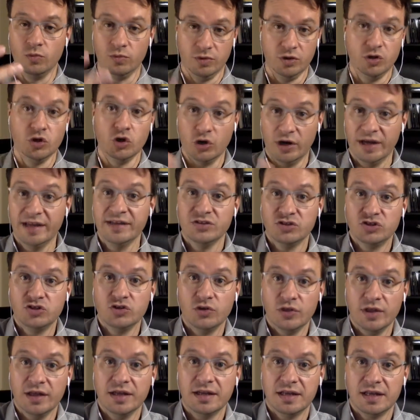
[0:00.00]
you're
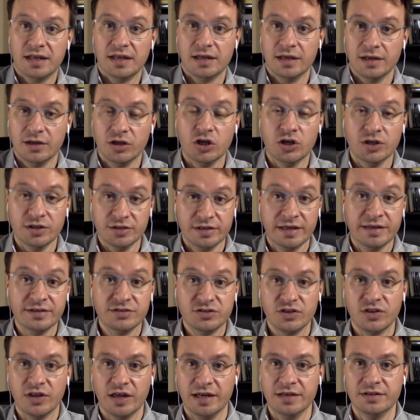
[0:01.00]
into this
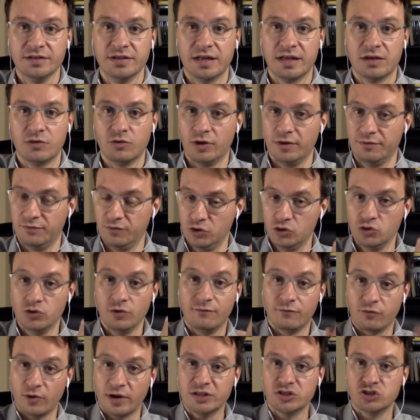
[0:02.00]
into the industry if you
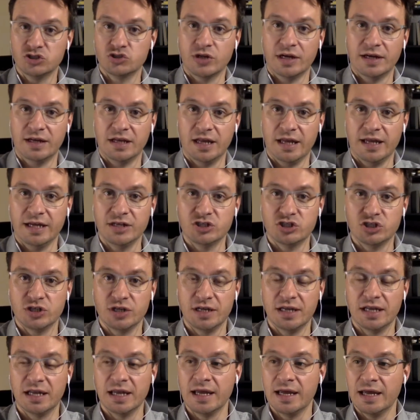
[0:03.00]
do french
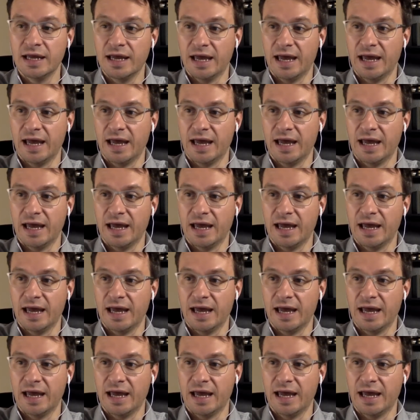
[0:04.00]
translations